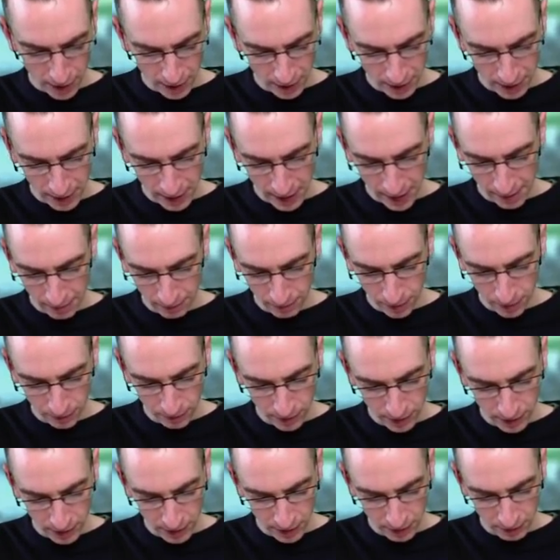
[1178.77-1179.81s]
to left,
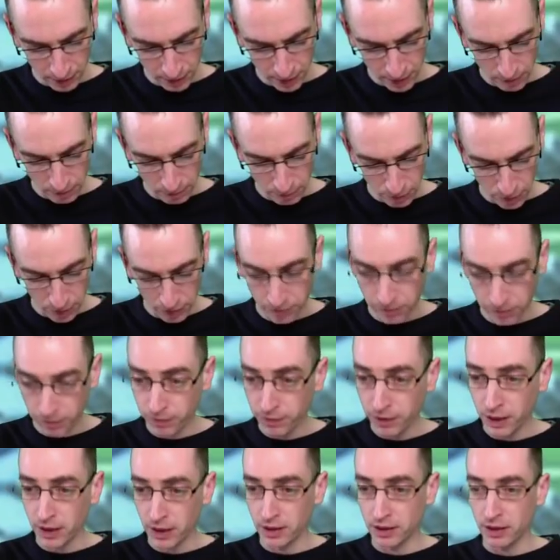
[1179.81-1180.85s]
obviously I would
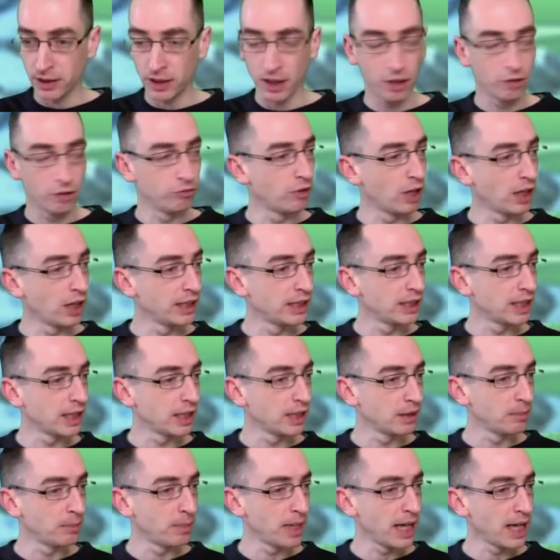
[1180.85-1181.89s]
prefer to go right
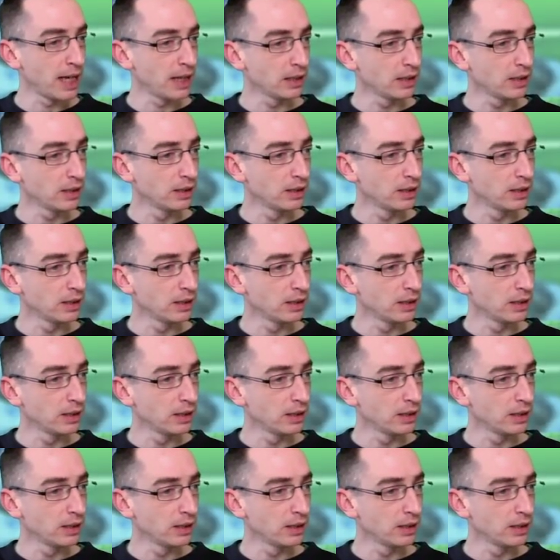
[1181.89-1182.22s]
hand pad.